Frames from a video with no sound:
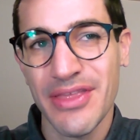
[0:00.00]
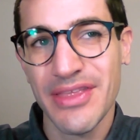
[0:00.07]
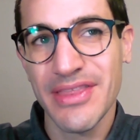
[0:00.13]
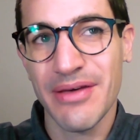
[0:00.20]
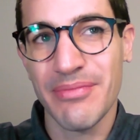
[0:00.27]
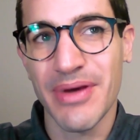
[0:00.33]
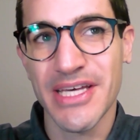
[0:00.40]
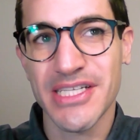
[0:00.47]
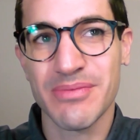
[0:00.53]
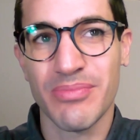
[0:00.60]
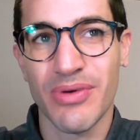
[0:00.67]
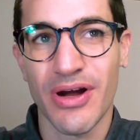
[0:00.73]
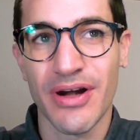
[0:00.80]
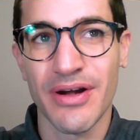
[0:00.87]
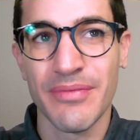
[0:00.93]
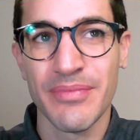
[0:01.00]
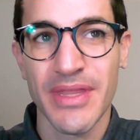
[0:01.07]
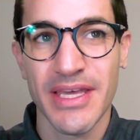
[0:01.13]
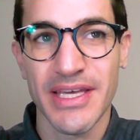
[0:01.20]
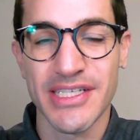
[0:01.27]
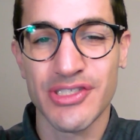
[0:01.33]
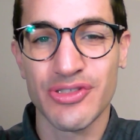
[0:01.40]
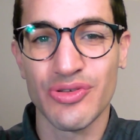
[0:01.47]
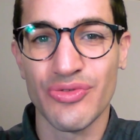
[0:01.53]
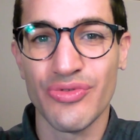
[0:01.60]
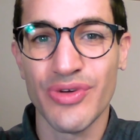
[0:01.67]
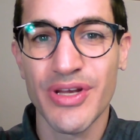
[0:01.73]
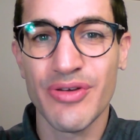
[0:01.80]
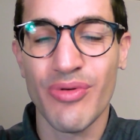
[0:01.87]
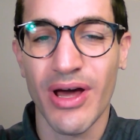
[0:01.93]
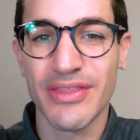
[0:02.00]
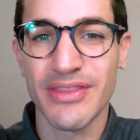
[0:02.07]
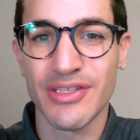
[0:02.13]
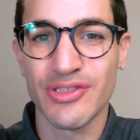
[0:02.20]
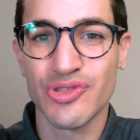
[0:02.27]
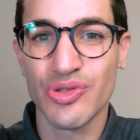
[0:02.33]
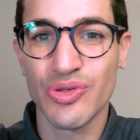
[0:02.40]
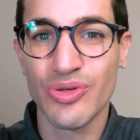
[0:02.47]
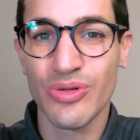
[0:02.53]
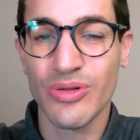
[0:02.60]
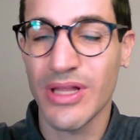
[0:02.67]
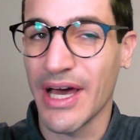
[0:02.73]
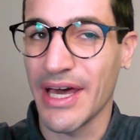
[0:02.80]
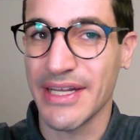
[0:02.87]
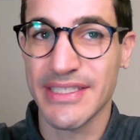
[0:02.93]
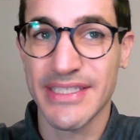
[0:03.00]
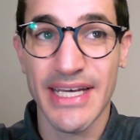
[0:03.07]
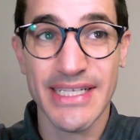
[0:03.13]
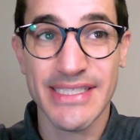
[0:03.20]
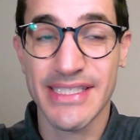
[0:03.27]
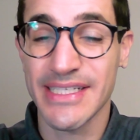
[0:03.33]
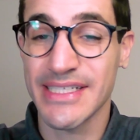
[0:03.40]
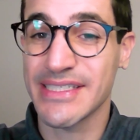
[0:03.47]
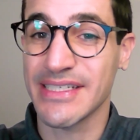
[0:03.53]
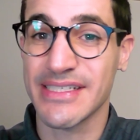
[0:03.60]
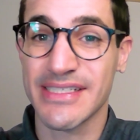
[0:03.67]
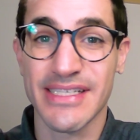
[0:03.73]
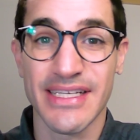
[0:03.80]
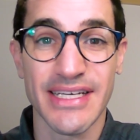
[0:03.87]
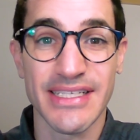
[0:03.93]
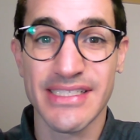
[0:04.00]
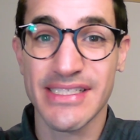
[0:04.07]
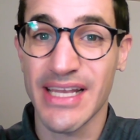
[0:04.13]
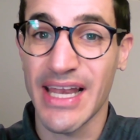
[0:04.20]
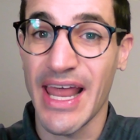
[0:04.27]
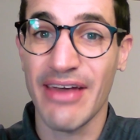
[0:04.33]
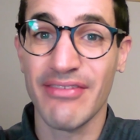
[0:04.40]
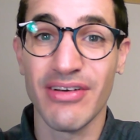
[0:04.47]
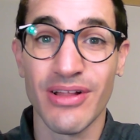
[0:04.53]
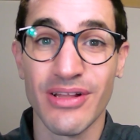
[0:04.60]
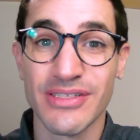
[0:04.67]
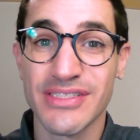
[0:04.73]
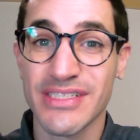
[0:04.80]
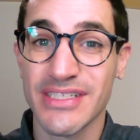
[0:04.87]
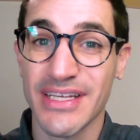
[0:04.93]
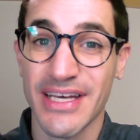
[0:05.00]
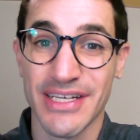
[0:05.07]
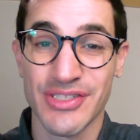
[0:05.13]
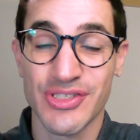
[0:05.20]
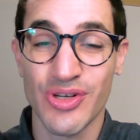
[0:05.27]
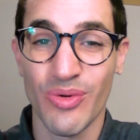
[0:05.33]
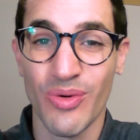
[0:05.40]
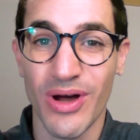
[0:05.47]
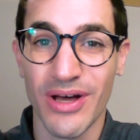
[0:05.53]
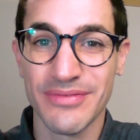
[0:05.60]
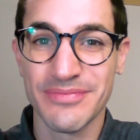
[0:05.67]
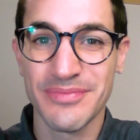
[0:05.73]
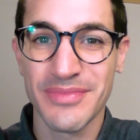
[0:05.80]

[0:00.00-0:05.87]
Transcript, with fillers: think the best part is to rerun the tool and adjust distances, levels, and so on.